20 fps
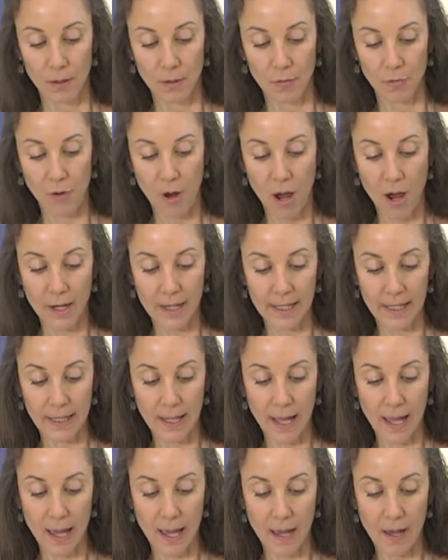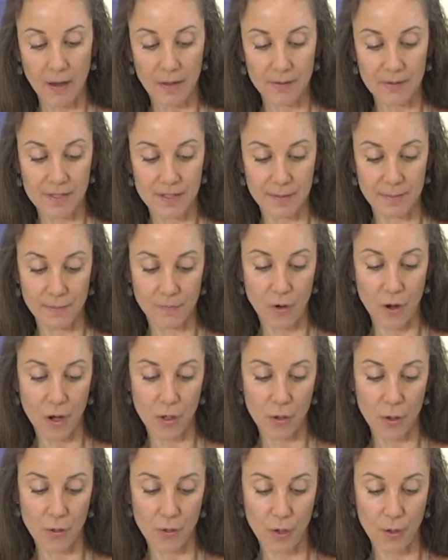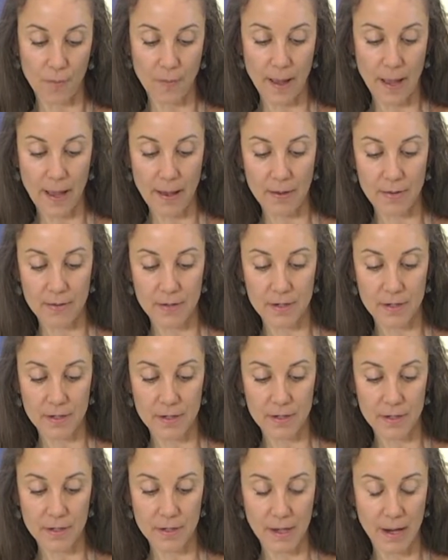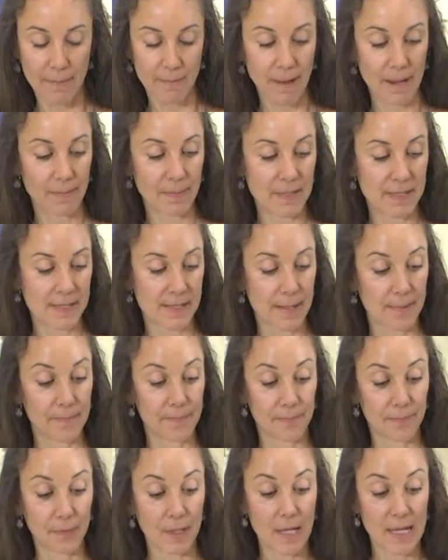raw cacao, some raw cocoa powder, and maybe some